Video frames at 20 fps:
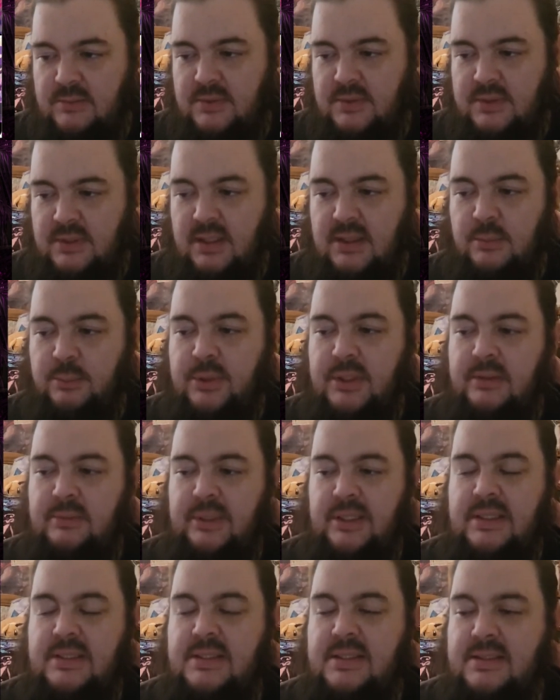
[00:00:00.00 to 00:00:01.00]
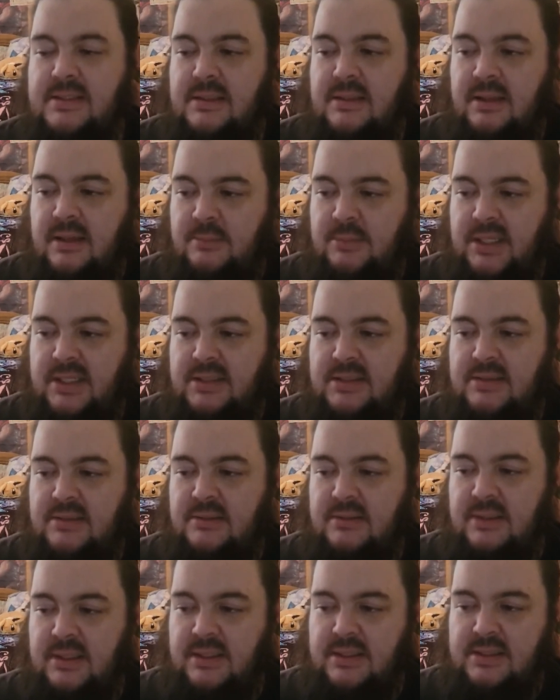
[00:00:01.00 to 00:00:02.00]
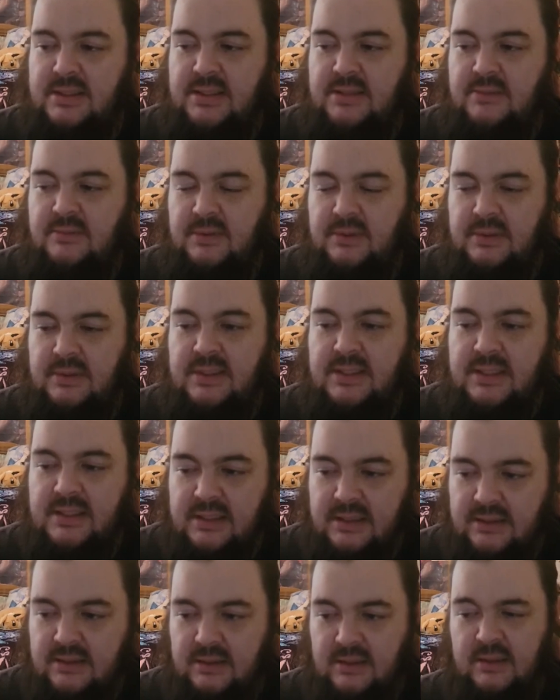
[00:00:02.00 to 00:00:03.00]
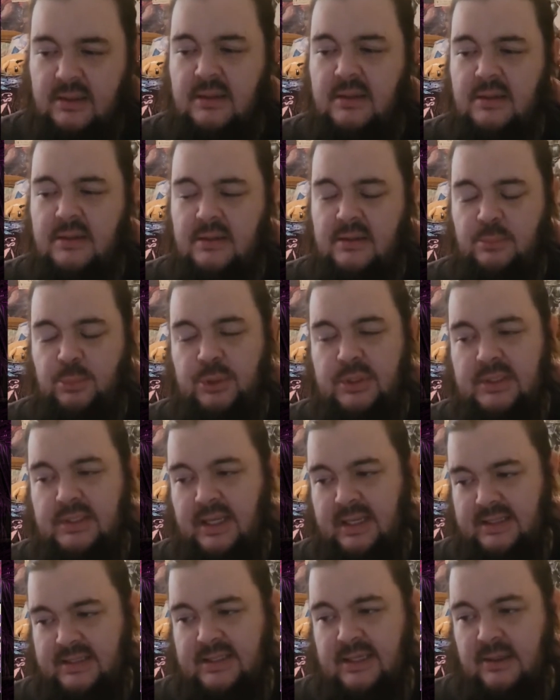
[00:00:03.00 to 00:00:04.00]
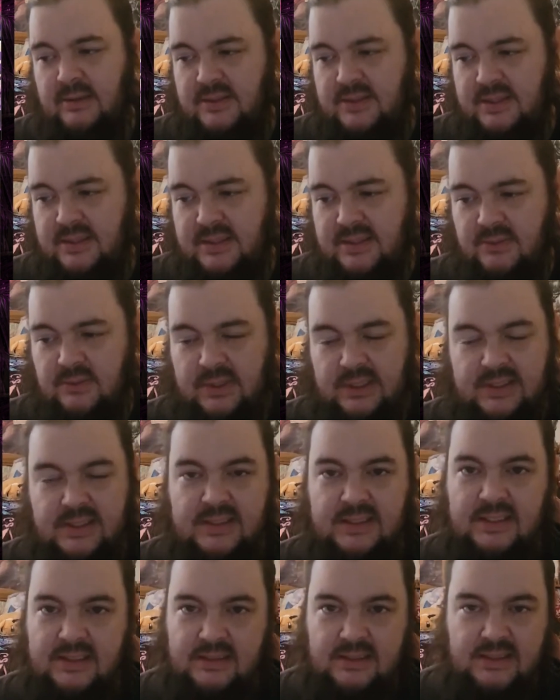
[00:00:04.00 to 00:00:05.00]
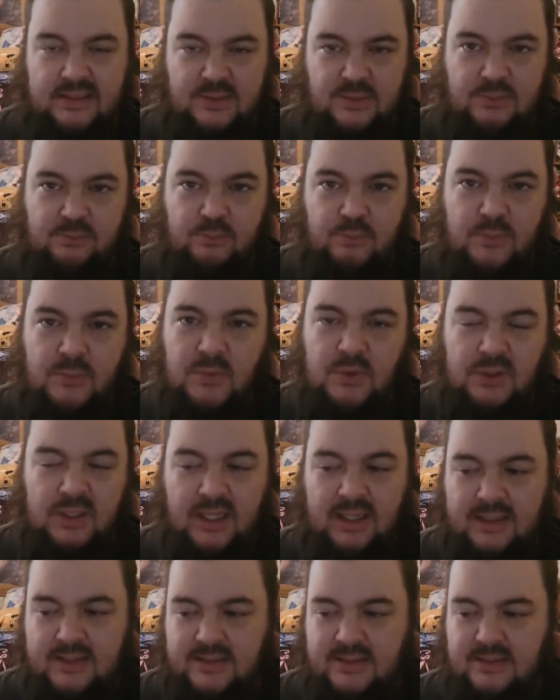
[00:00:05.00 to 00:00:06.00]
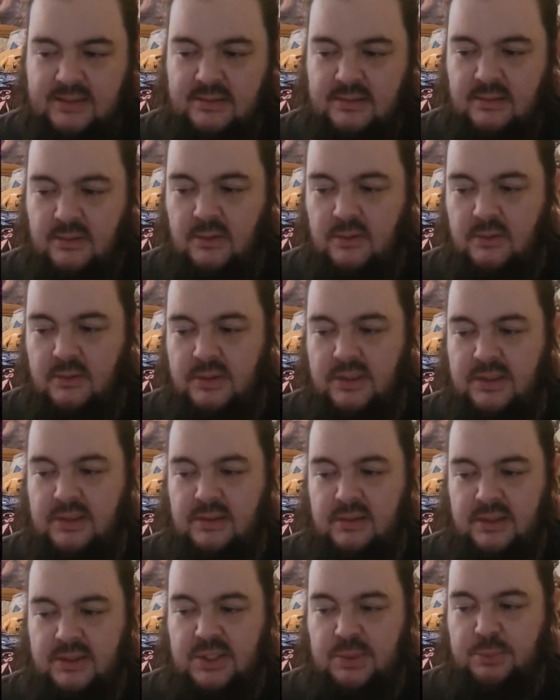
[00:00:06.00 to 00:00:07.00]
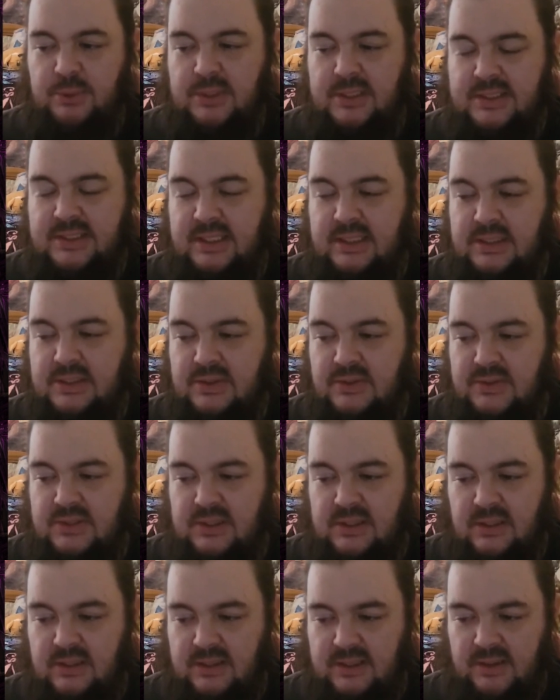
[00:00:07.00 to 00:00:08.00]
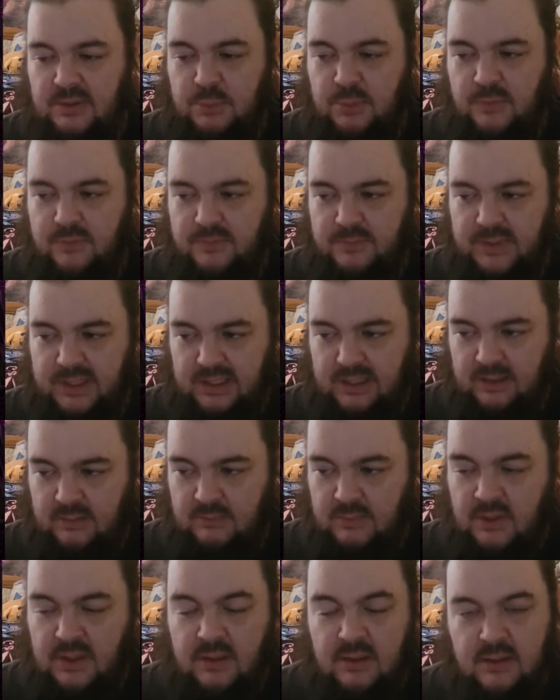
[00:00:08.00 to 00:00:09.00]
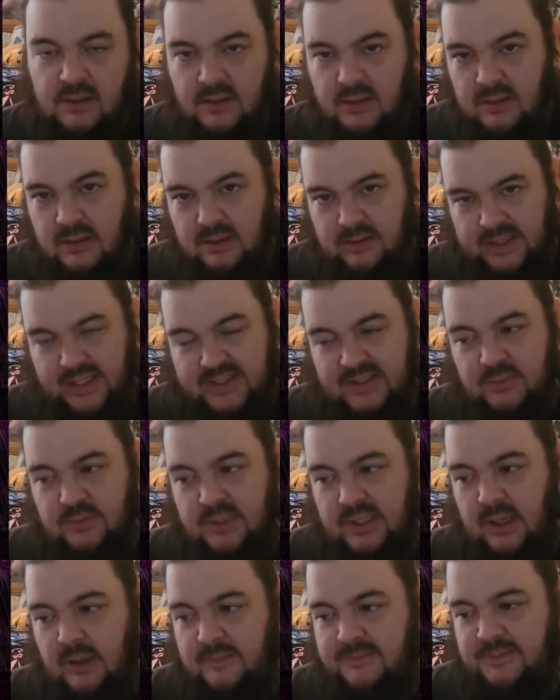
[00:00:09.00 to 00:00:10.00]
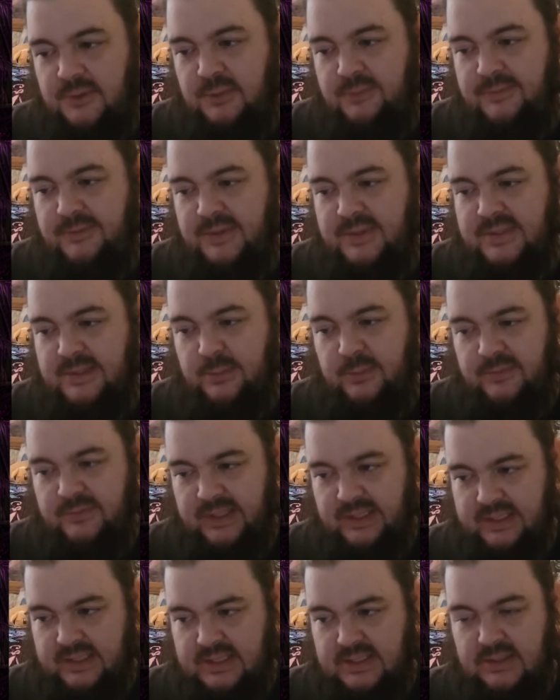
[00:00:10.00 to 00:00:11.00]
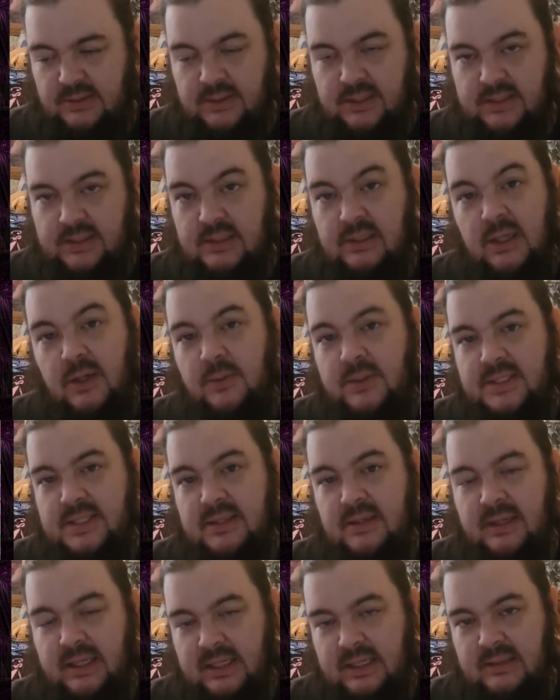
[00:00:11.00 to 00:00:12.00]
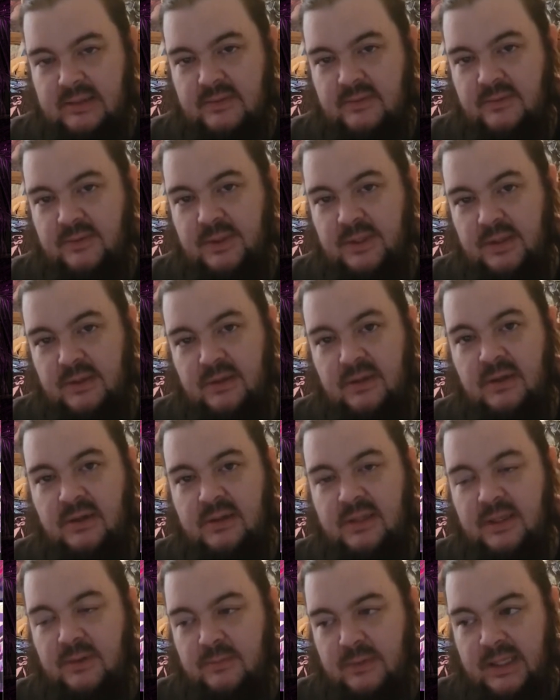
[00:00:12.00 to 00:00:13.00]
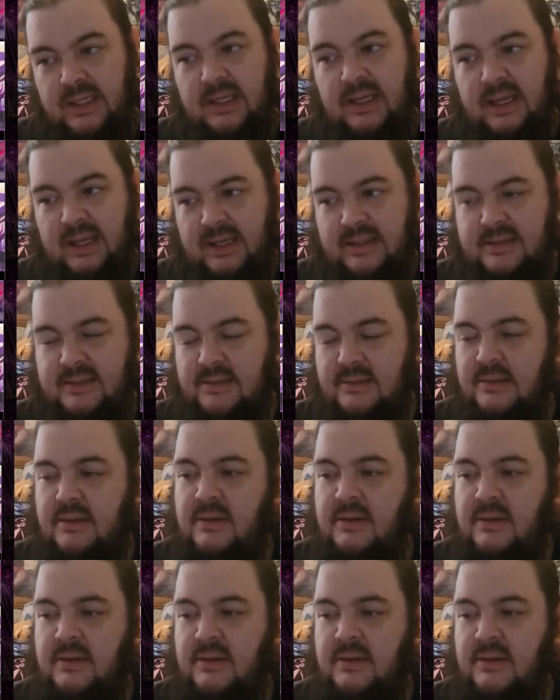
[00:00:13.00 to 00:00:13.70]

Target player banishes a non-magic stone, non-ruler entity. Put X counters on this, where X is the entity's cost. Or you can look at your opponent's hand, choose a card they remove from the game. That's really helpful for the simple fact that you get to know what's in their hand for another card that Reiya has.